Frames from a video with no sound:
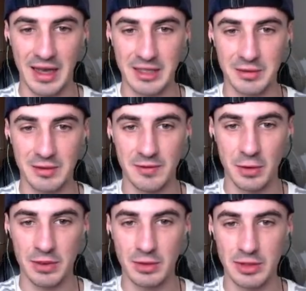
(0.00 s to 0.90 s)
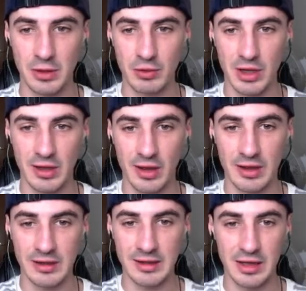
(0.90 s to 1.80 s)
as we focus mostly on Rika
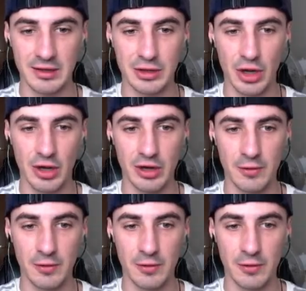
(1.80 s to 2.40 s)
and his kind of journey